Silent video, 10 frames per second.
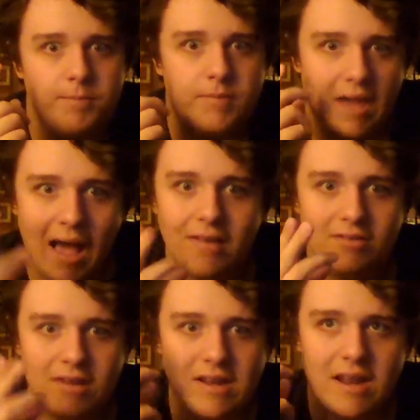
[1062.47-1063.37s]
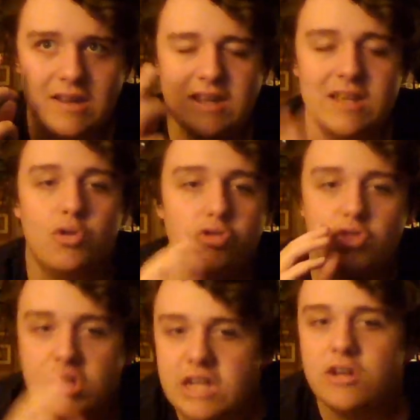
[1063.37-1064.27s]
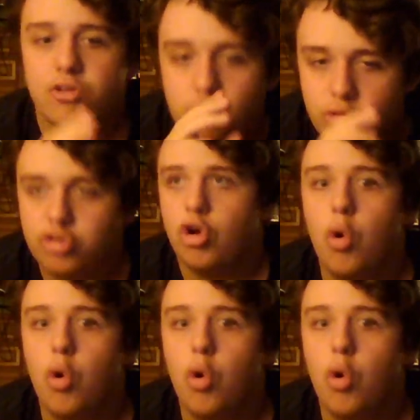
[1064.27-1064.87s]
Kassian and Neal need to show